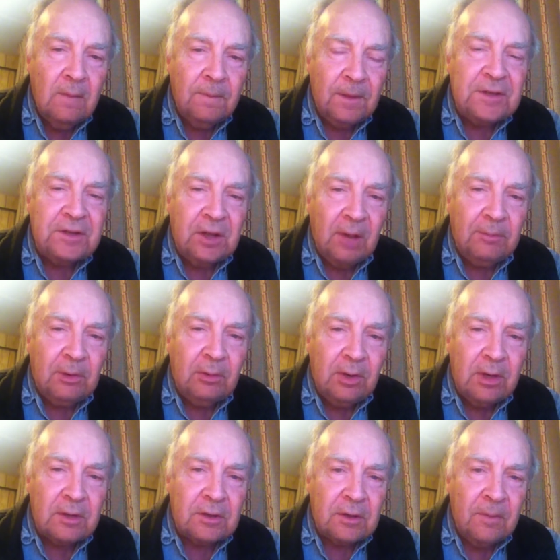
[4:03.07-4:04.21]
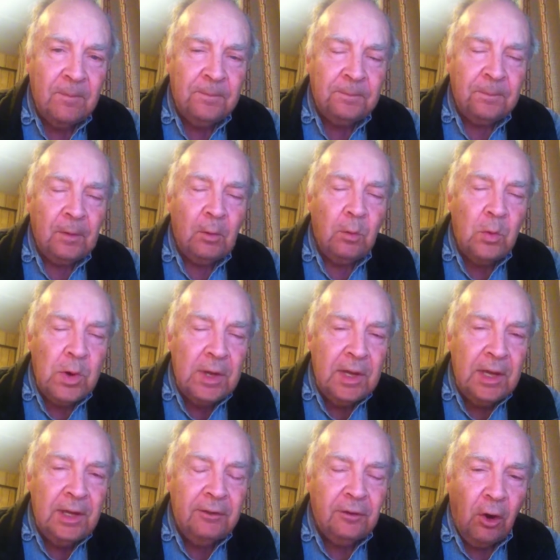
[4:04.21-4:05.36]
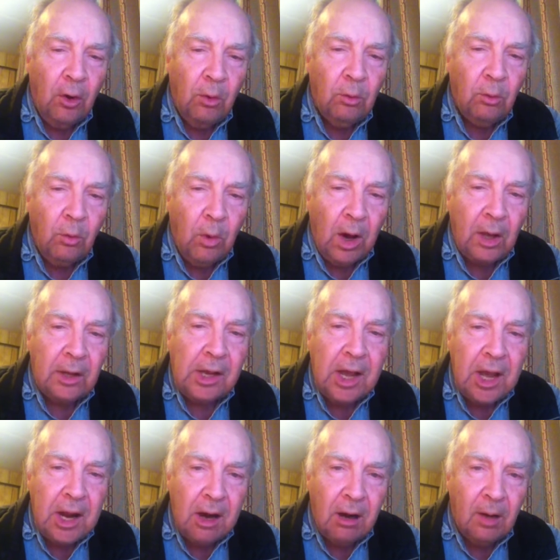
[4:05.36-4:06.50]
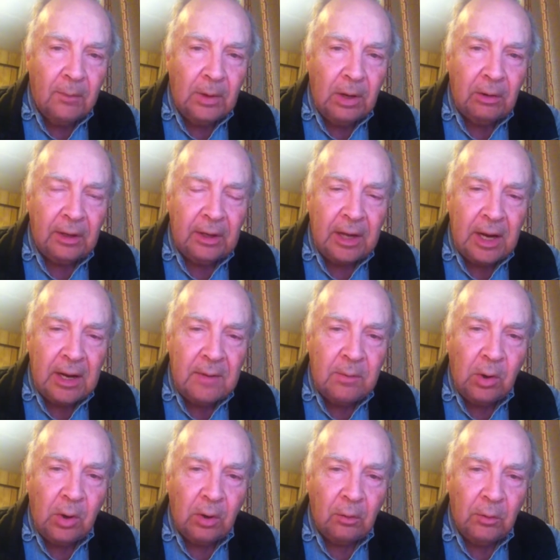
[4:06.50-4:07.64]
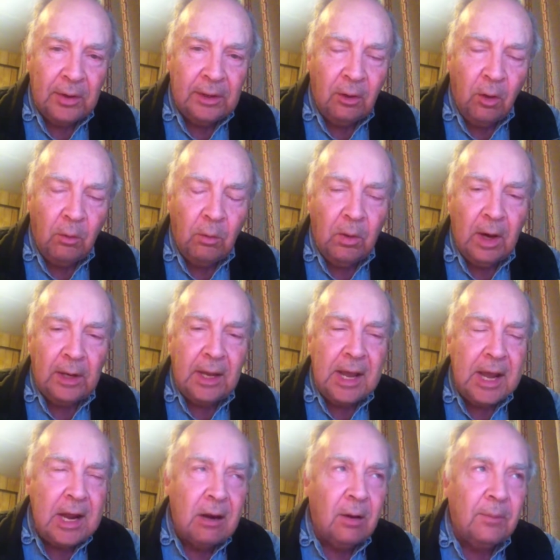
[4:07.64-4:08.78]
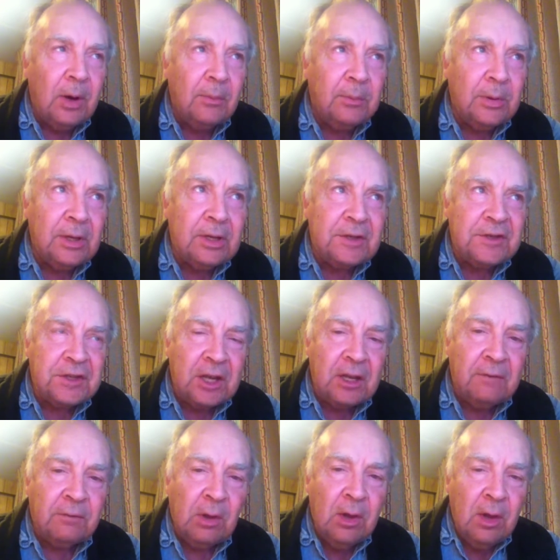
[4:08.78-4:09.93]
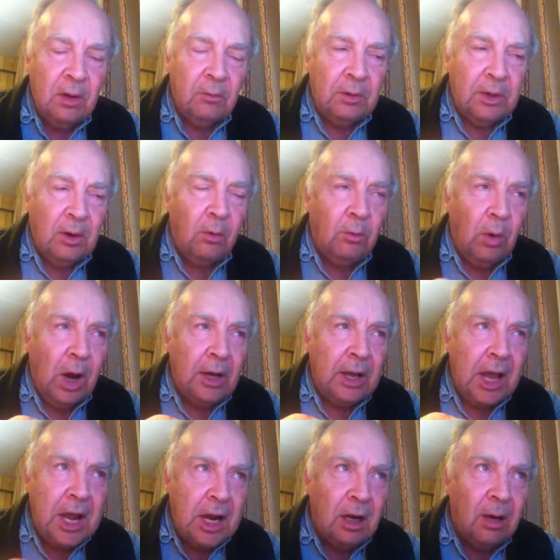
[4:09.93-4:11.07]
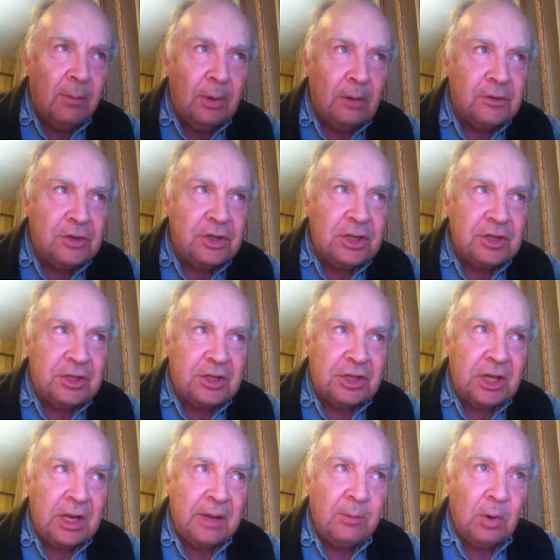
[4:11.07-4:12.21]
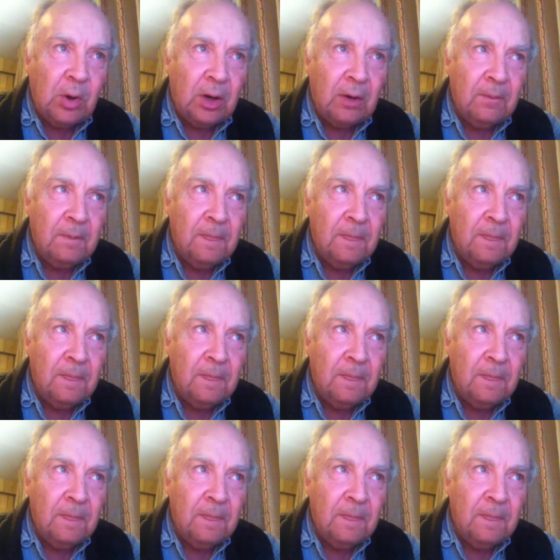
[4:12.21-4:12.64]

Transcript: They stopped their ears. We don't want to hear about it anymore. We don't want to hear about being saved. We don't want to hear about Jesus anymore.